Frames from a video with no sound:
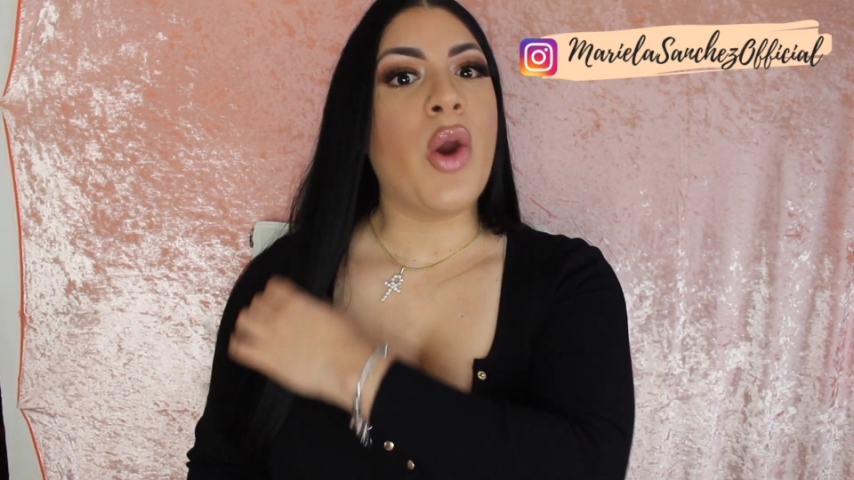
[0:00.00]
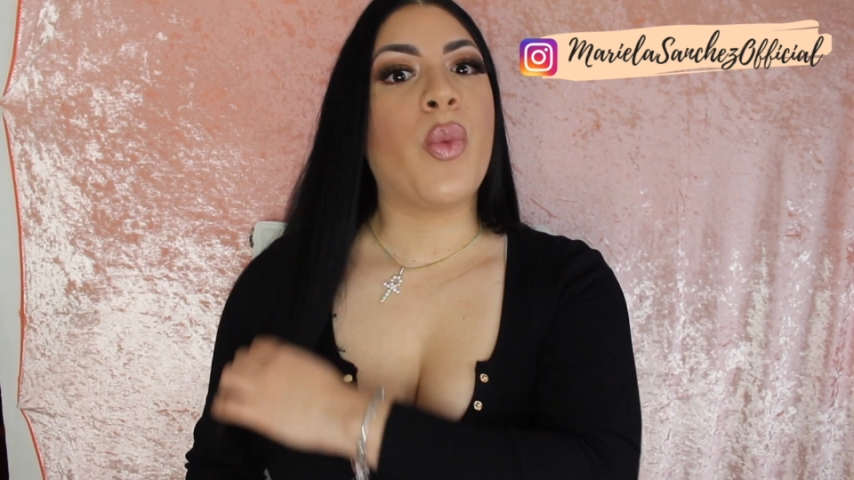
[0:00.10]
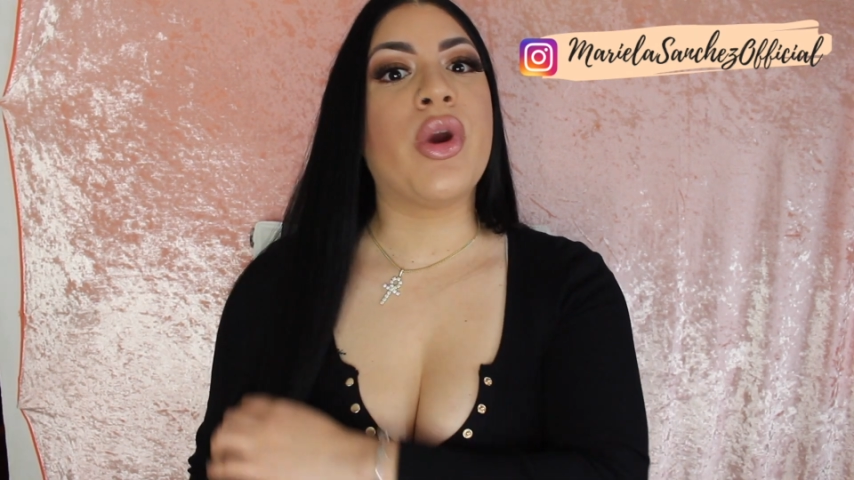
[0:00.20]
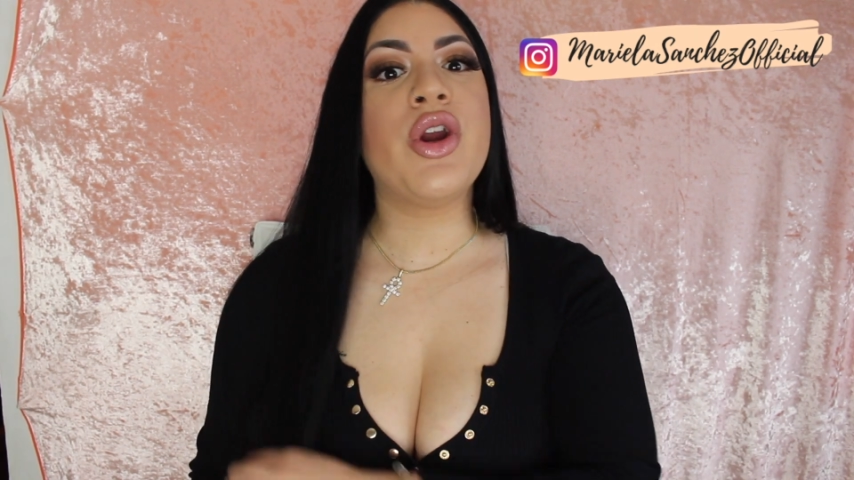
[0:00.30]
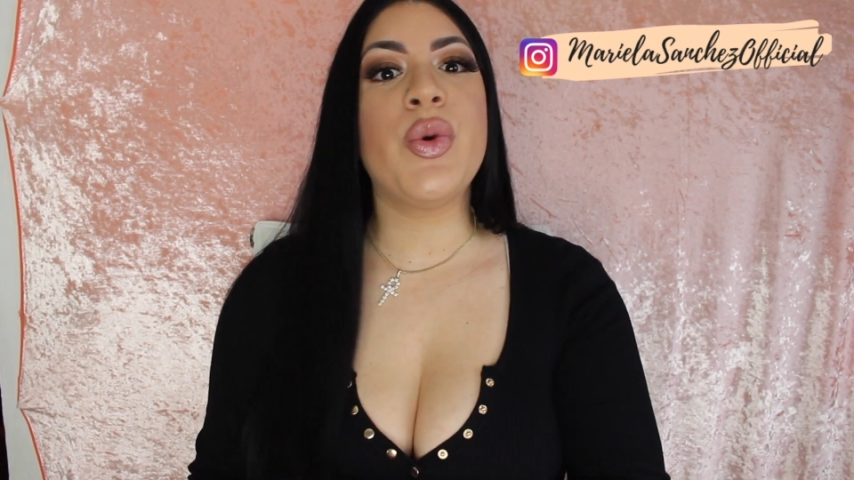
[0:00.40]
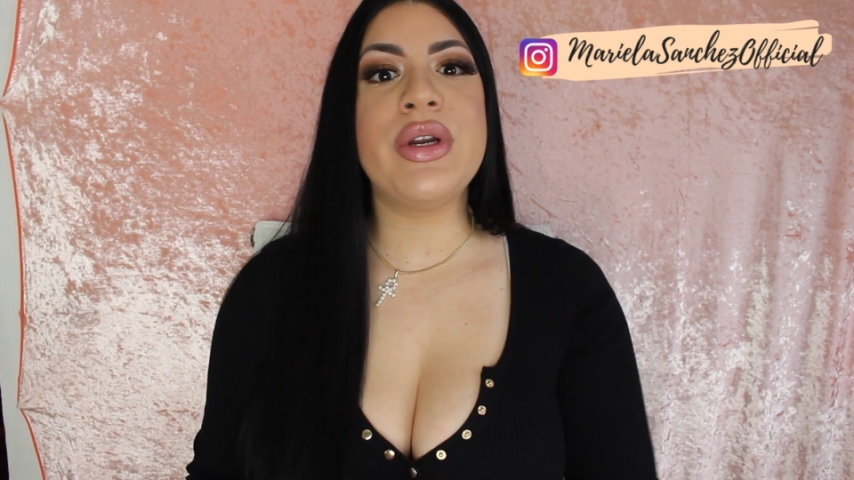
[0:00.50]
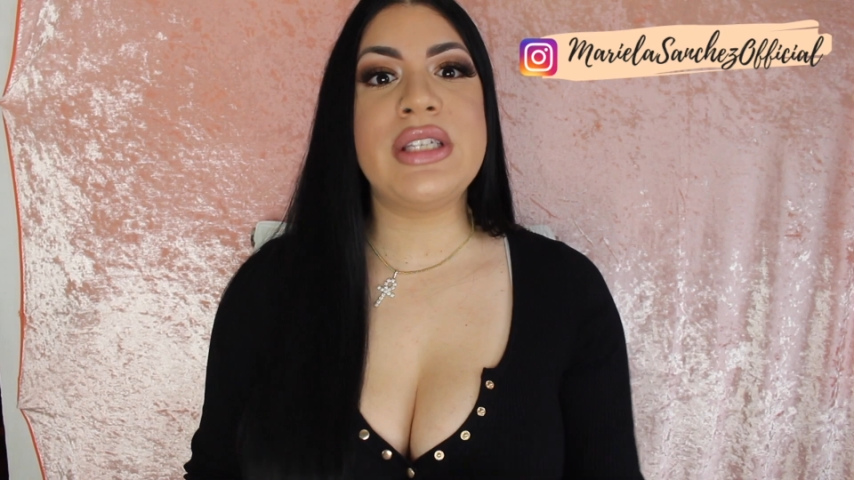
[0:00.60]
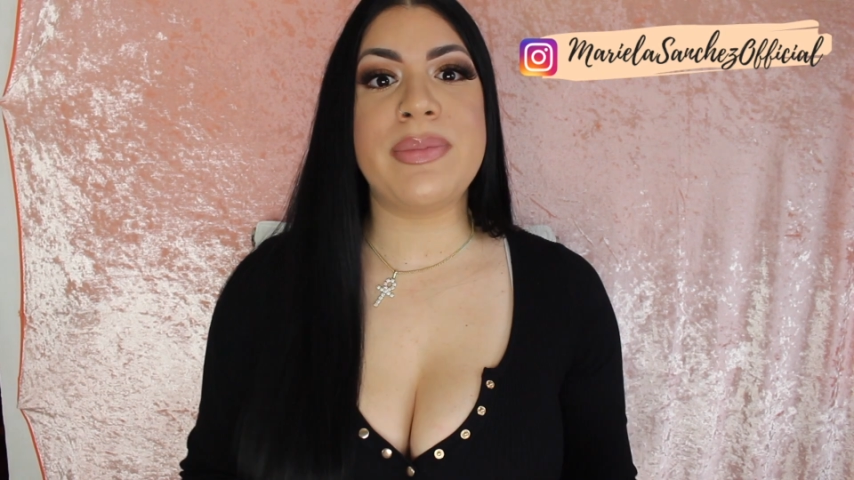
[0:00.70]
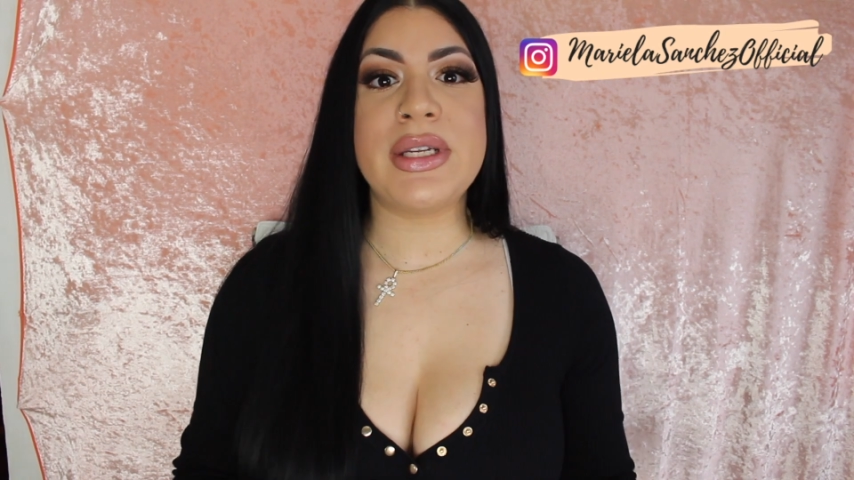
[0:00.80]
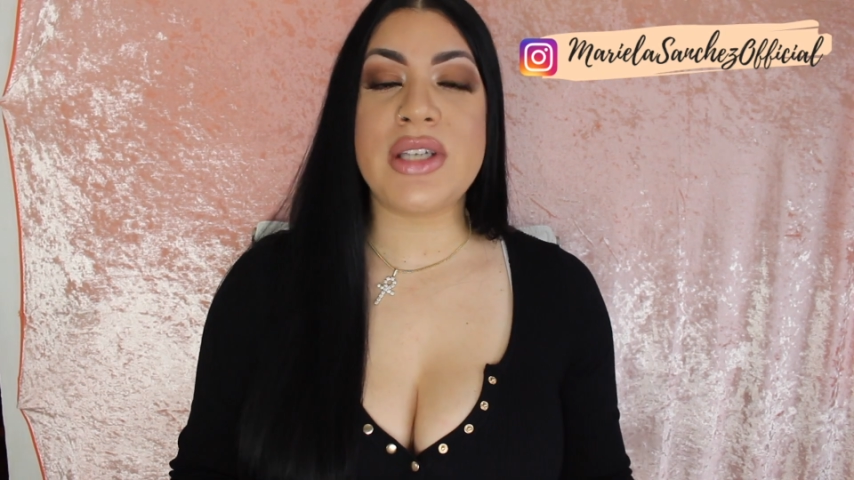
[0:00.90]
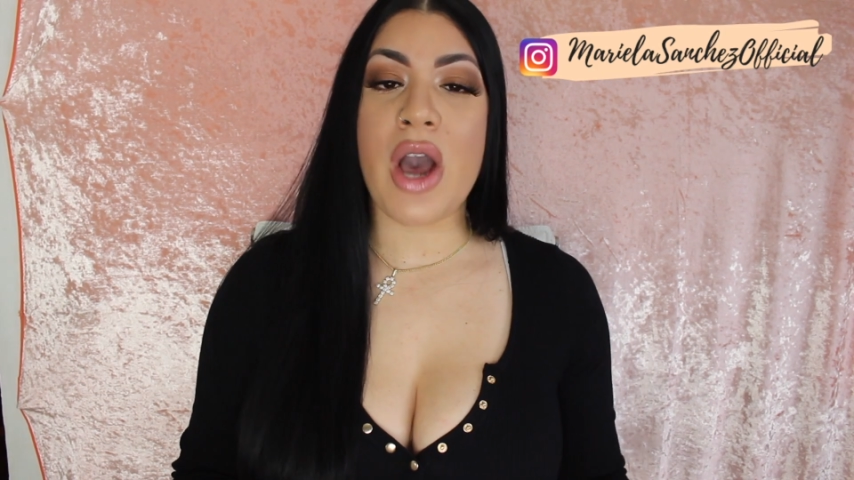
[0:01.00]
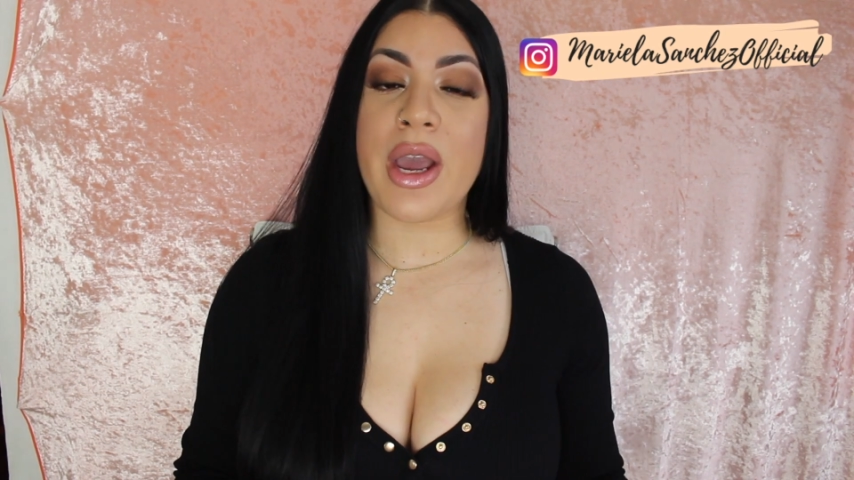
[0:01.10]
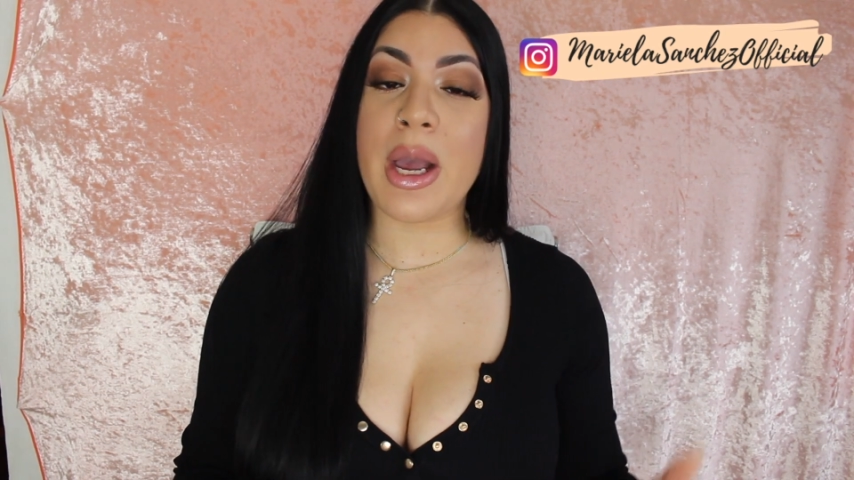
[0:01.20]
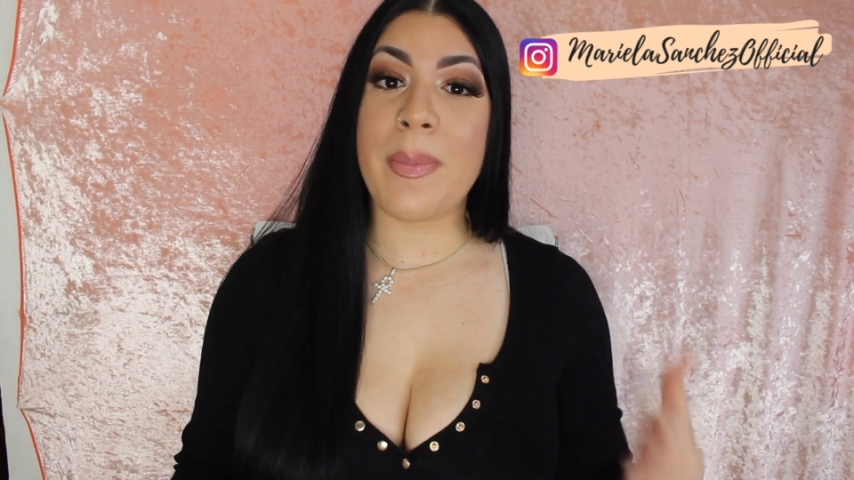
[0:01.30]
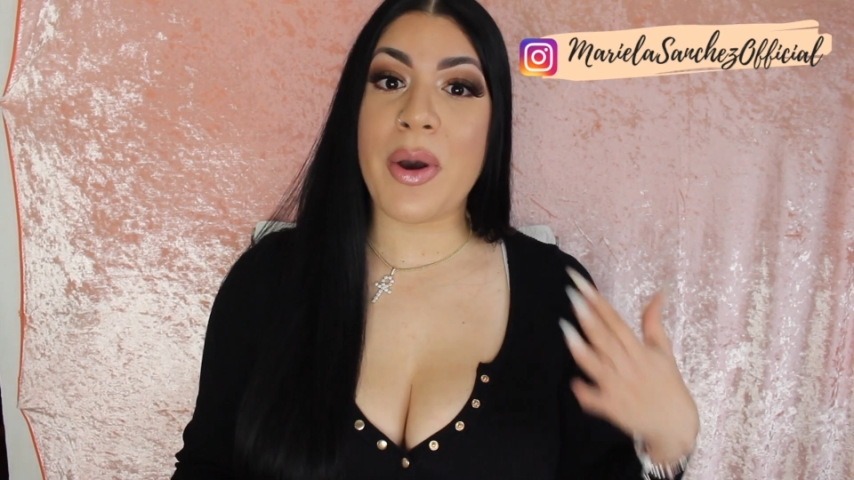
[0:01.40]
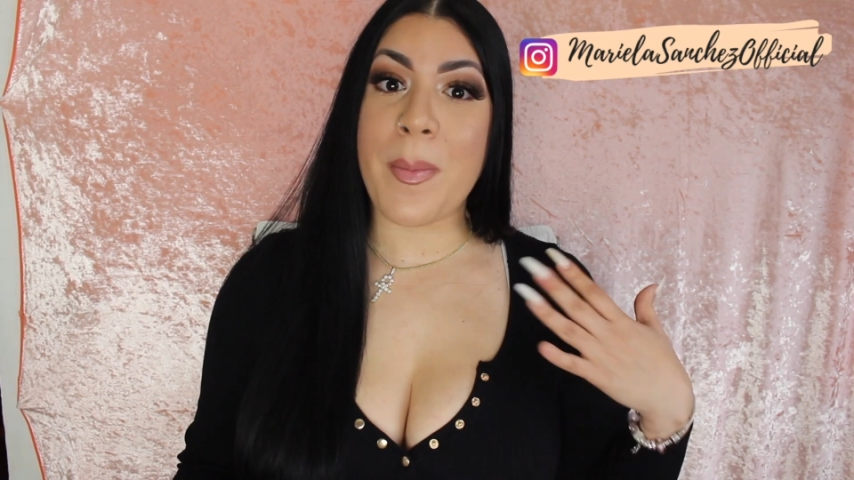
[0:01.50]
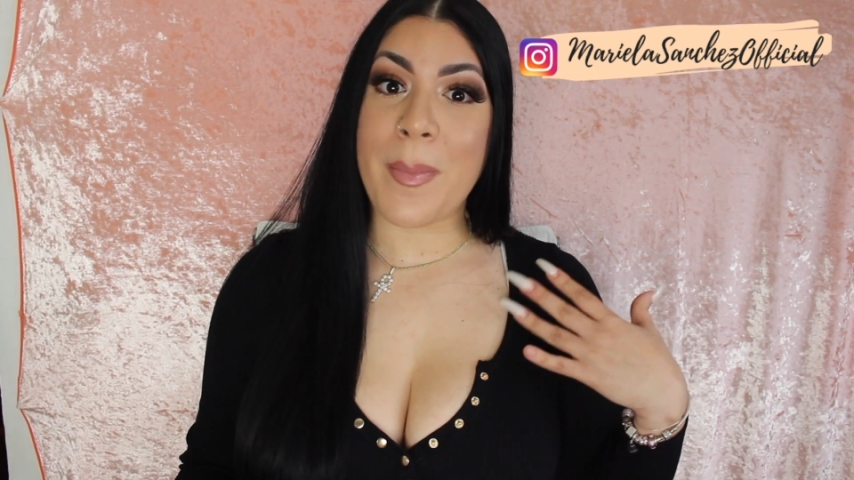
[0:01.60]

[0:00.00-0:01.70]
We're going to be talking about